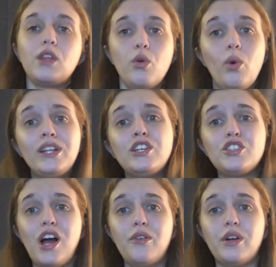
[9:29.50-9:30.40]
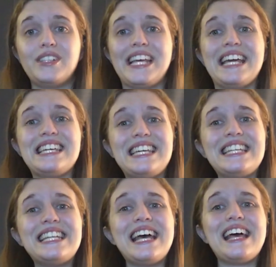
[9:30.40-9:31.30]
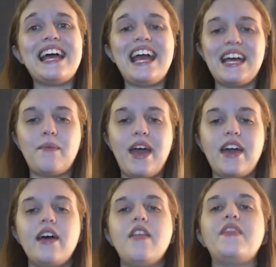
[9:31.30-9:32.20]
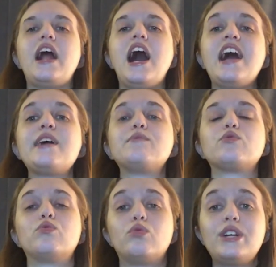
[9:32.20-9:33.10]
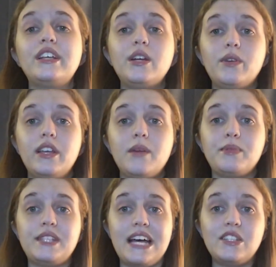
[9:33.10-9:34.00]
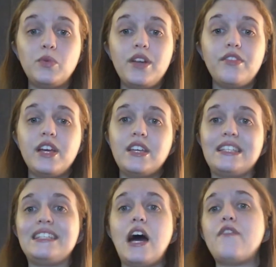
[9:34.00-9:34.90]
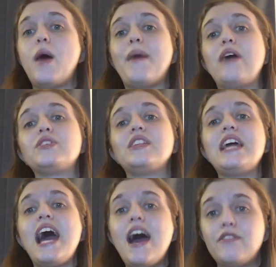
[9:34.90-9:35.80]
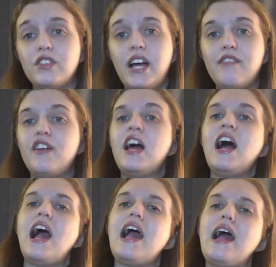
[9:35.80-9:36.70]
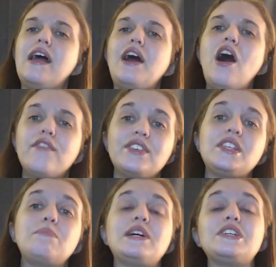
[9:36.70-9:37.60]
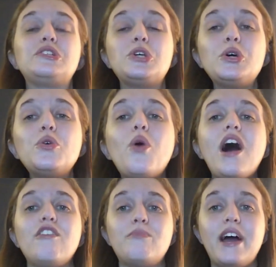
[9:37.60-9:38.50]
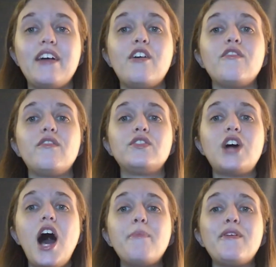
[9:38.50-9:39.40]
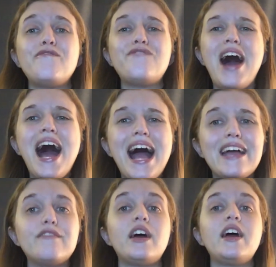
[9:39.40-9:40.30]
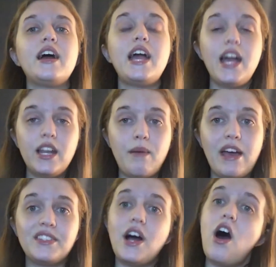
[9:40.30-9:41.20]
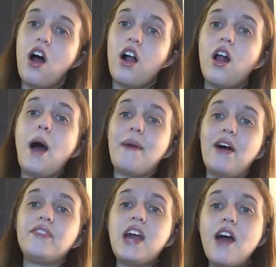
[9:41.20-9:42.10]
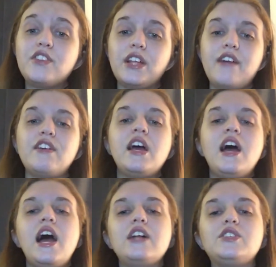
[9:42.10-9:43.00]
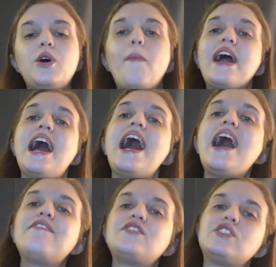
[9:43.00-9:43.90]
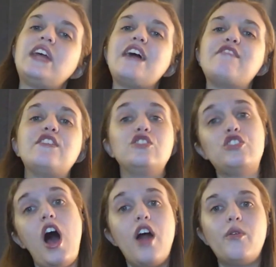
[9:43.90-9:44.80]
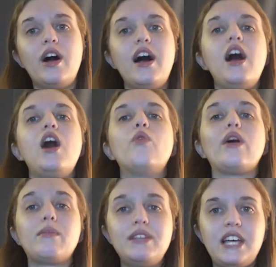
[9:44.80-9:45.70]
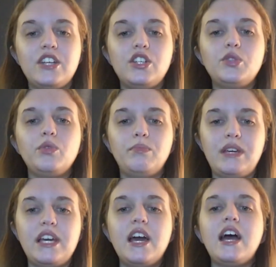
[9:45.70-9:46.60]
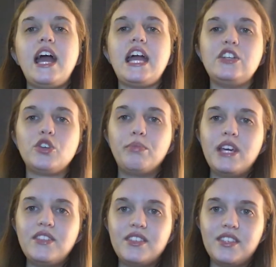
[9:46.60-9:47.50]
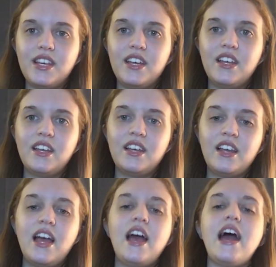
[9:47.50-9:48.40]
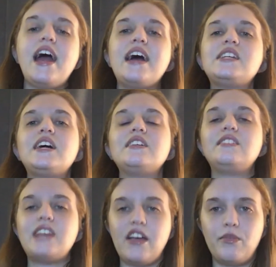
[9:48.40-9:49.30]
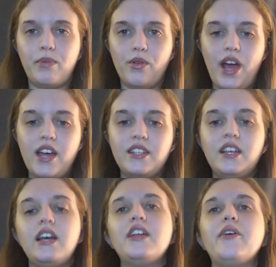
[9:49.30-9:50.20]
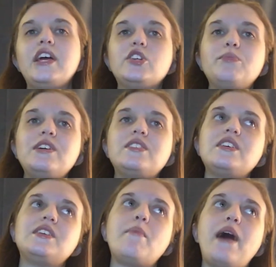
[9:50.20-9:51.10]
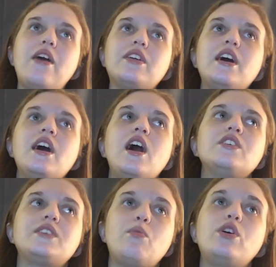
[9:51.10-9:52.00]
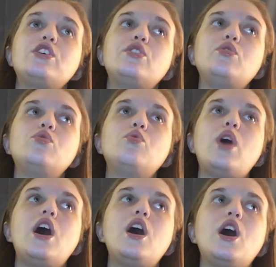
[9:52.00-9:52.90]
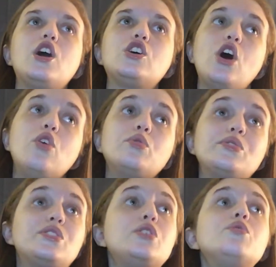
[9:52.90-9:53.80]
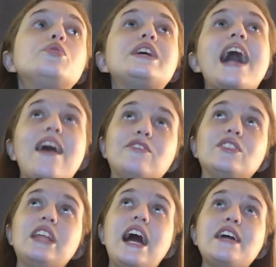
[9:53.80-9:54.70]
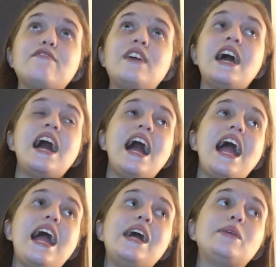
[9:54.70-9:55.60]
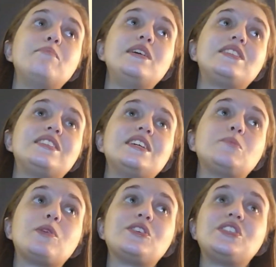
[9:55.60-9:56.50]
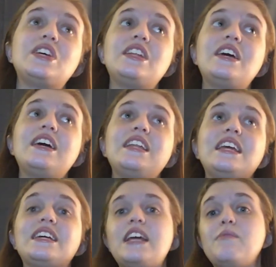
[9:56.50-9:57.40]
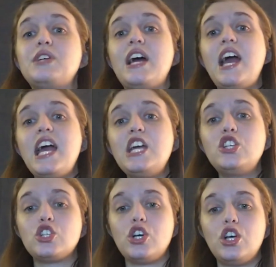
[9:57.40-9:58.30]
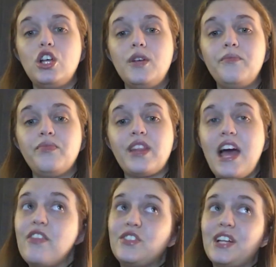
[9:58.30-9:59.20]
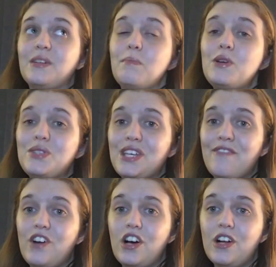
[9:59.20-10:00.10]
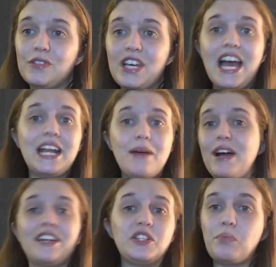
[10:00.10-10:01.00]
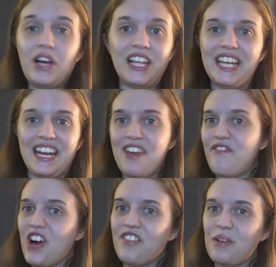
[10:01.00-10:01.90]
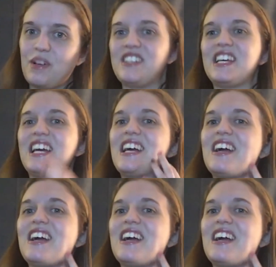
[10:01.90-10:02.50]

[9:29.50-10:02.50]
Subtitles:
one of the genres in anime that I am really, really obsessed with is stuff about the afterlife. And obviously, because two of my top five animes are about the afterlife. And so my afterlife genre recommendations would be Angel Beats and Death Parade. Now, Angel Beats is about someone who goes to the afterlife and meets this person nicknamed Angel, and there's lots of music involved, and I'm not going to spoil it any further because it